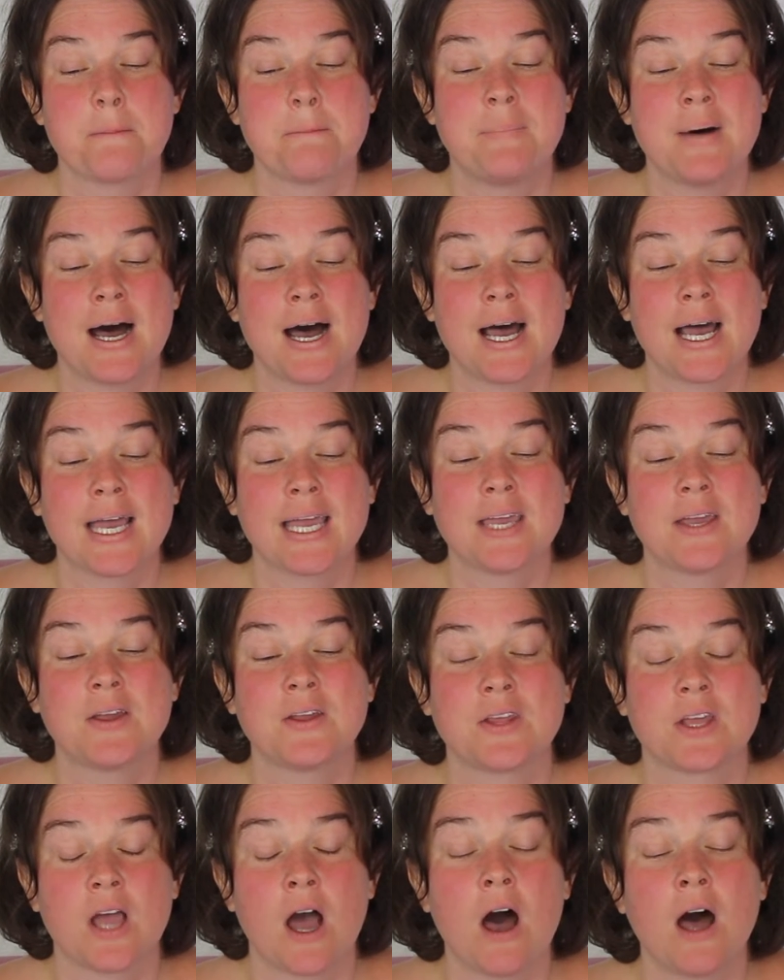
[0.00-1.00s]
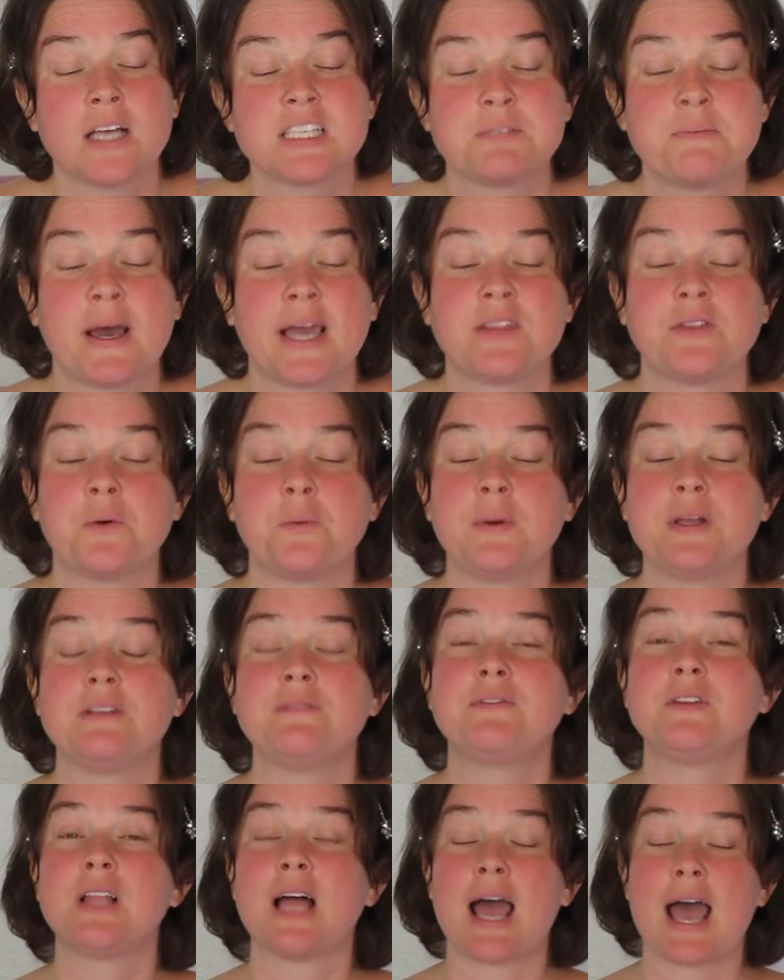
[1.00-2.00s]
by caused by the
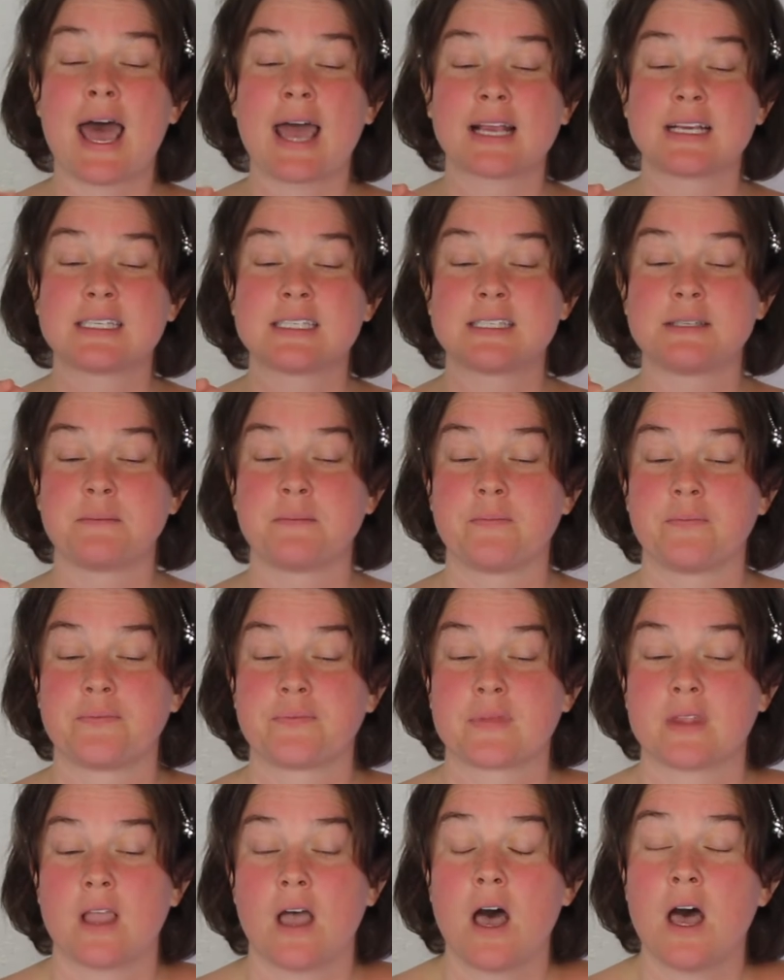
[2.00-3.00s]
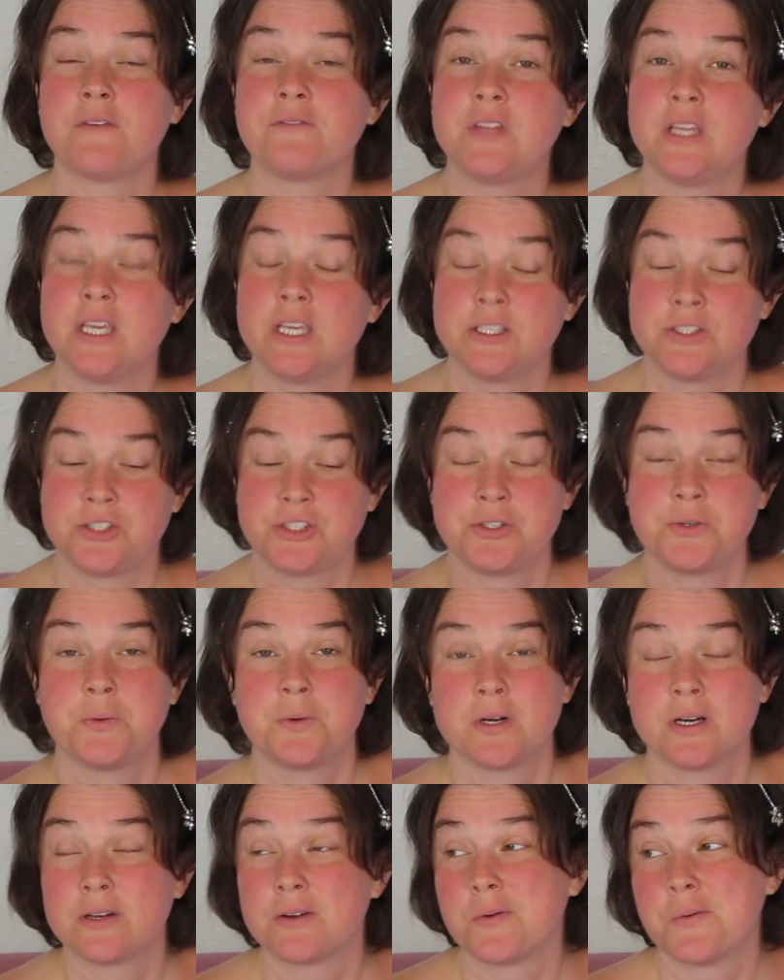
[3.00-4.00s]
willful acts of the
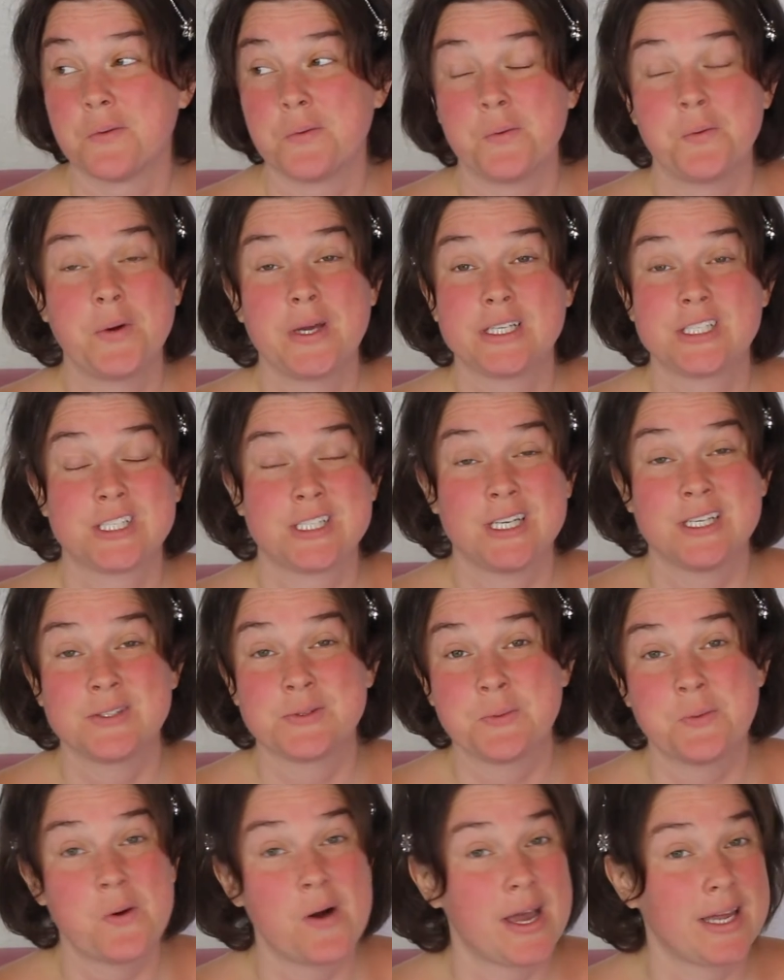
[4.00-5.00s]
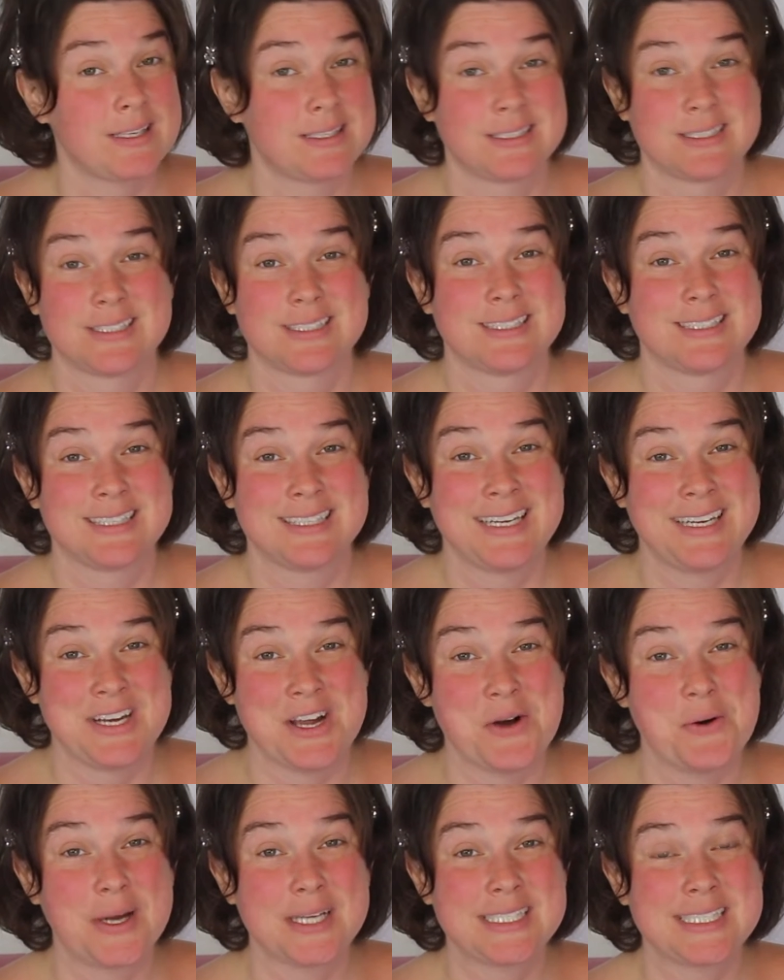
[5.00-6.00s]
insured, which is what, you
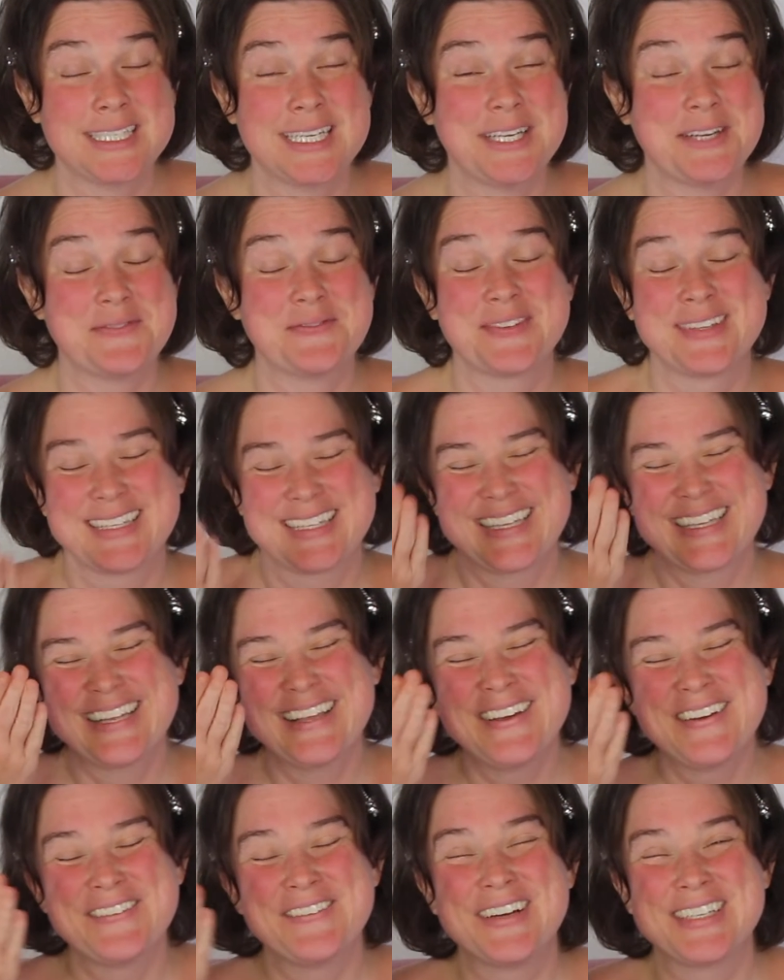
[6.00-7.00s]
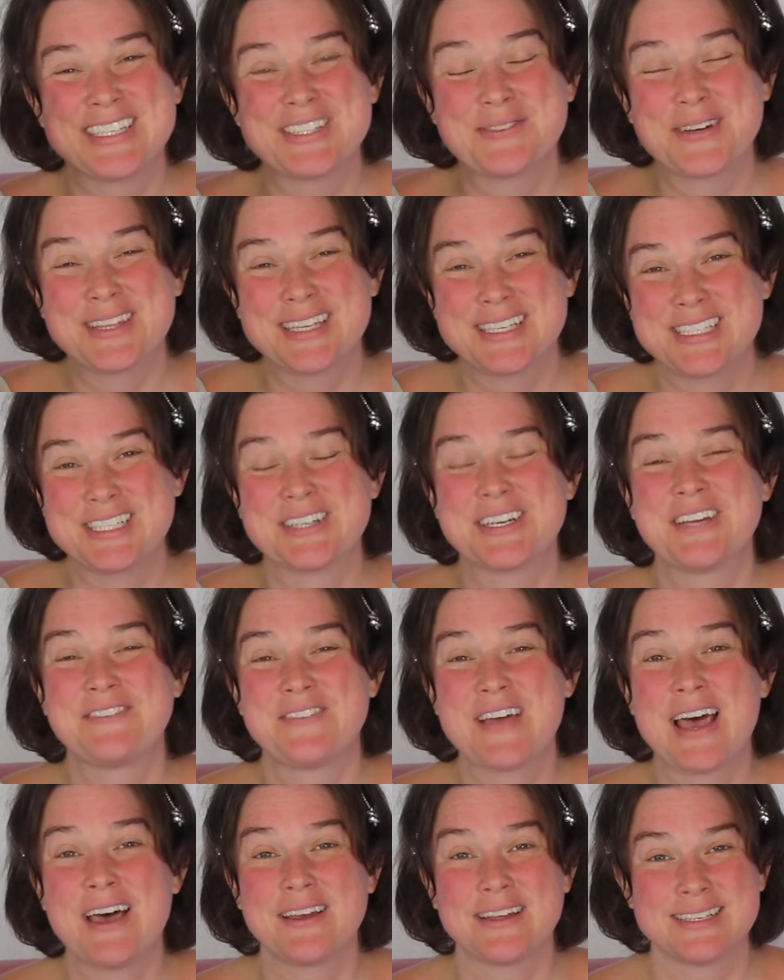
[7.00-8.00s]
know, a team, which is what the jury
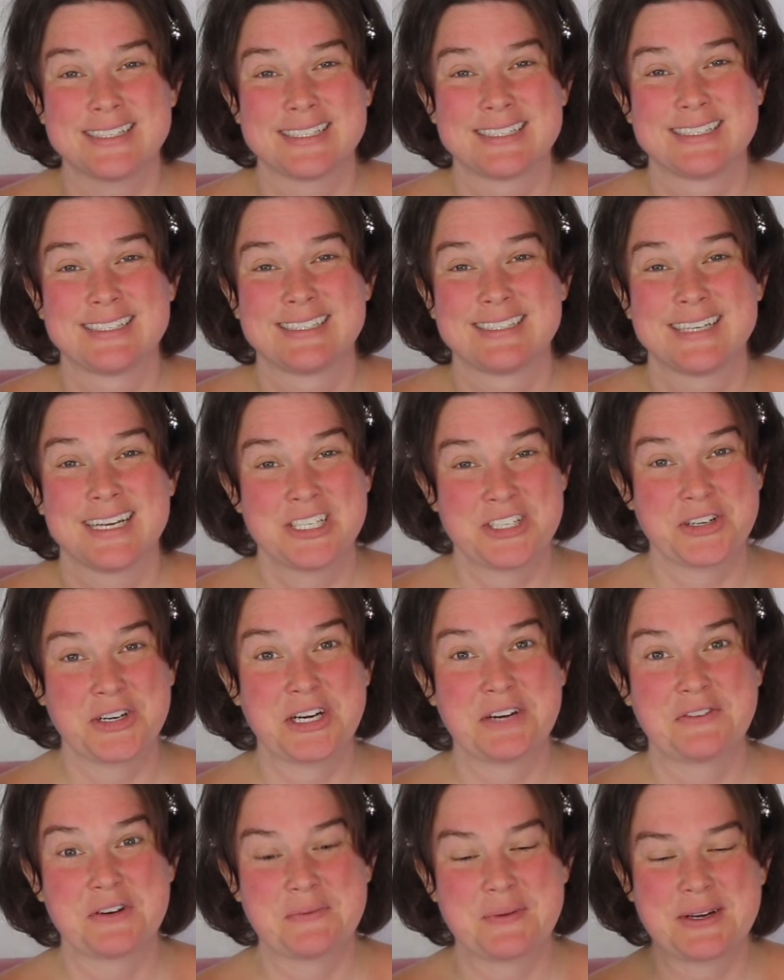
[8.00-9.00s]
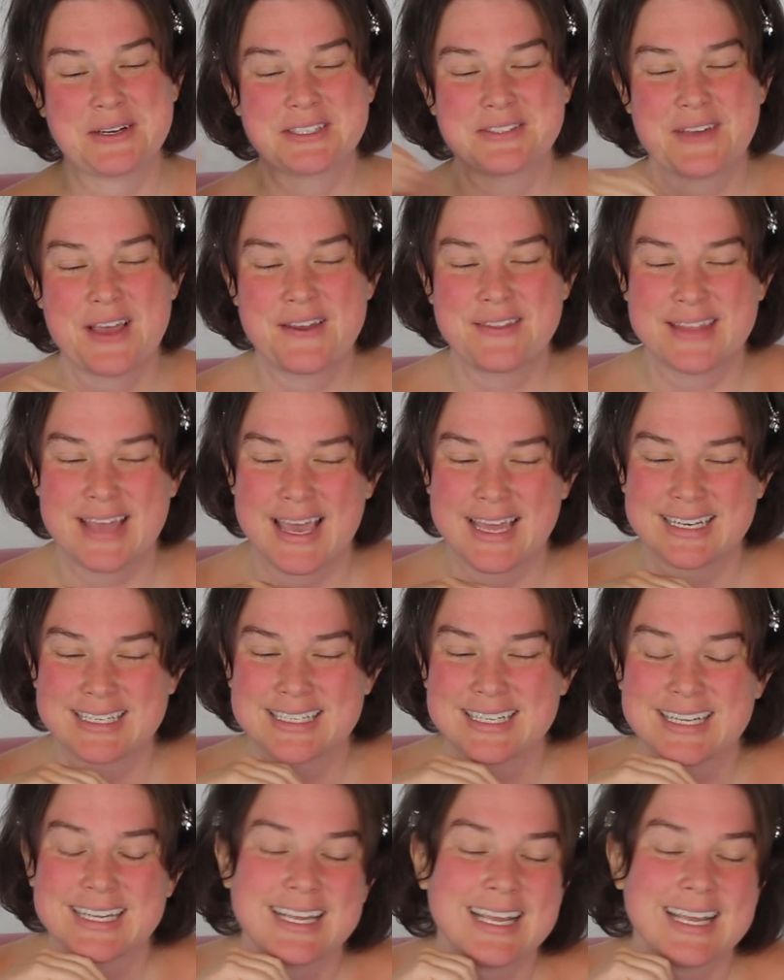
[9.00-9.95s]
found. A jury of reviewers found that.